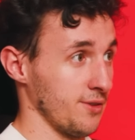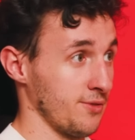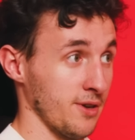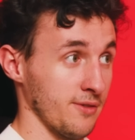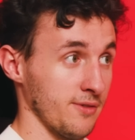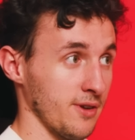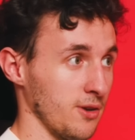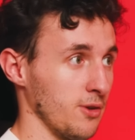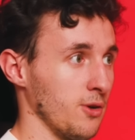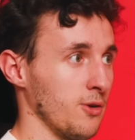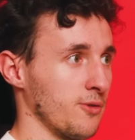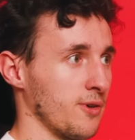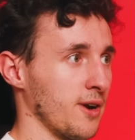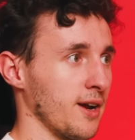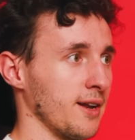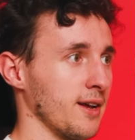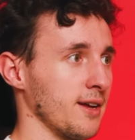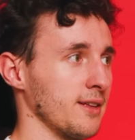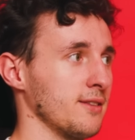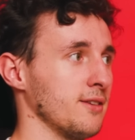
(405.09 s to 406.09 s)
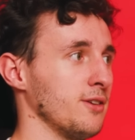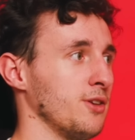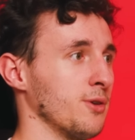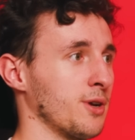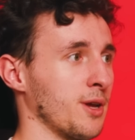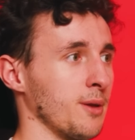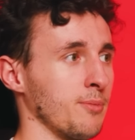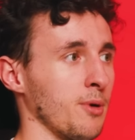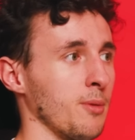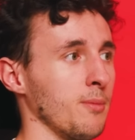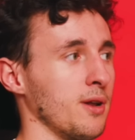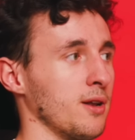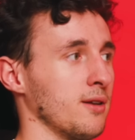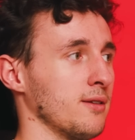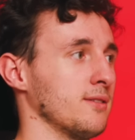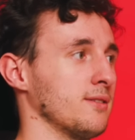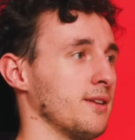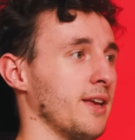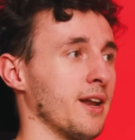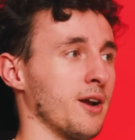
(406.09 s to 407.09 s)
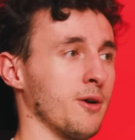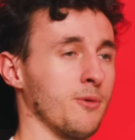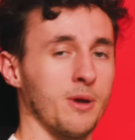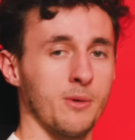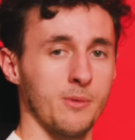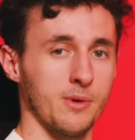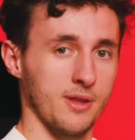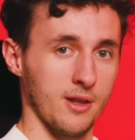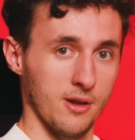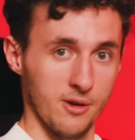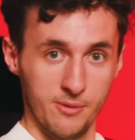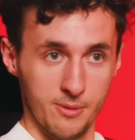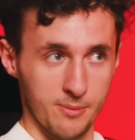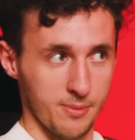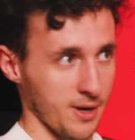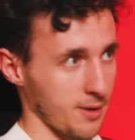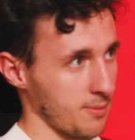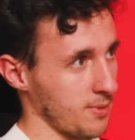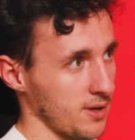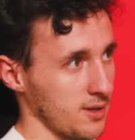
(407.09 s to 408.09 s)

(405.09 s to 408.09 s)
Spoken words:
If you have a low ride height, you can probably get away with a lower brake